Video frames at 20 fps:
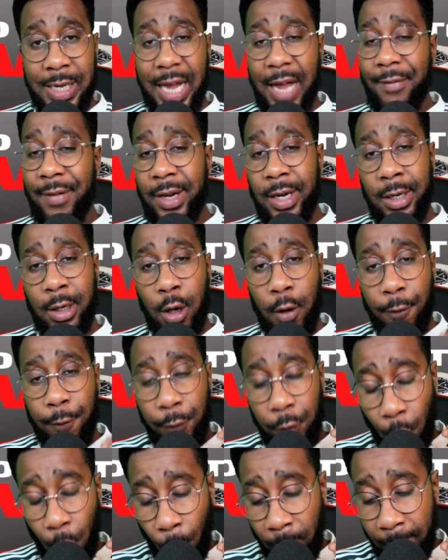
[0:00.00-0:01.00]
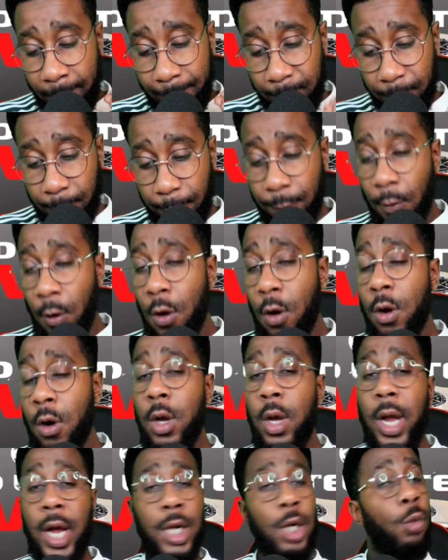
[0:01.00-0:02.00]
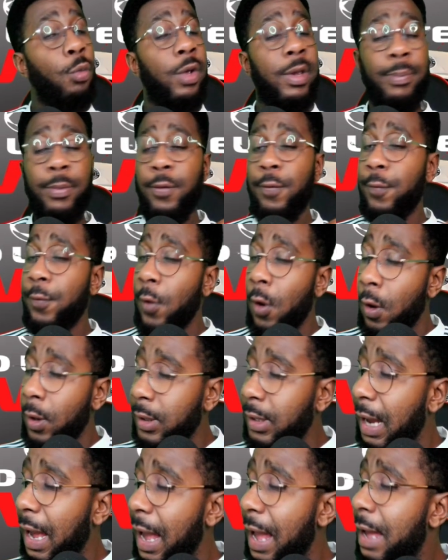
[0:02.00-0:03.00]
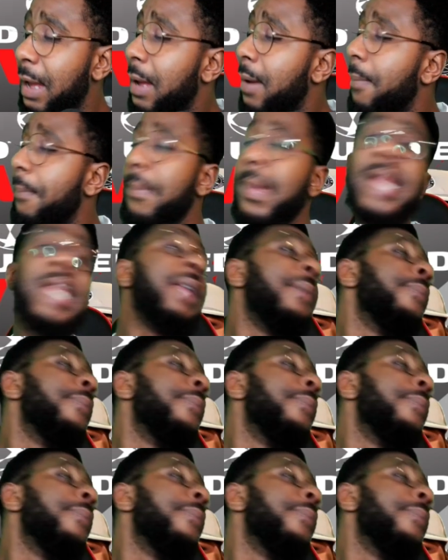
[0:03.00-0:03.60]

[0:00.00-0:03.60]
I've had enough of you the week before, and the week before that, many